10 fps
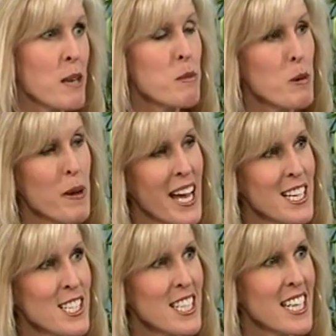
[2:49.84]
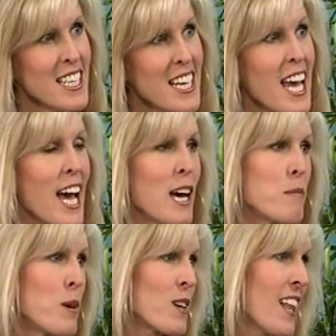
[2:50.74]
and more passionate
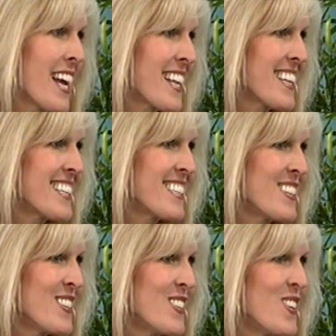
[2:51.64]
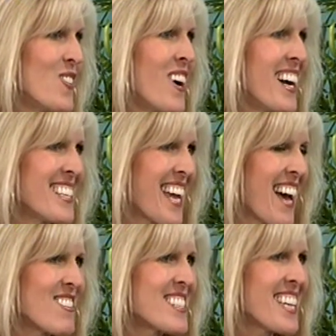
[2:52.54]
and more likely to want to
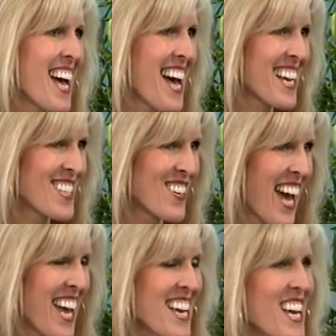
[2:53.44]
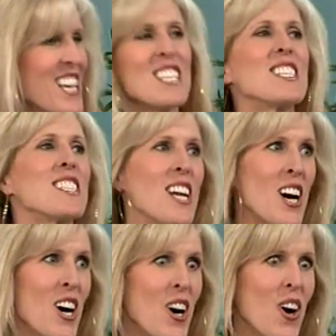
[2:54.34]
have sex. Okay, right.
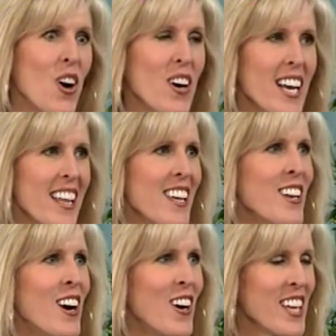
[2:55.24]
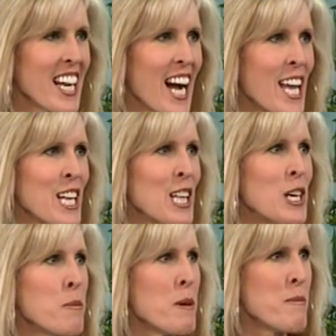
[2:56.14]
So, you know, we got to
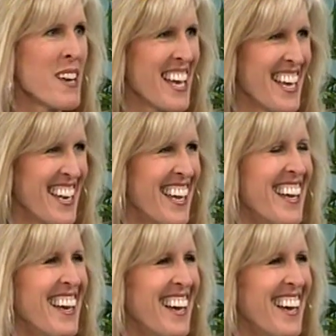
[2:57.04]
move them in.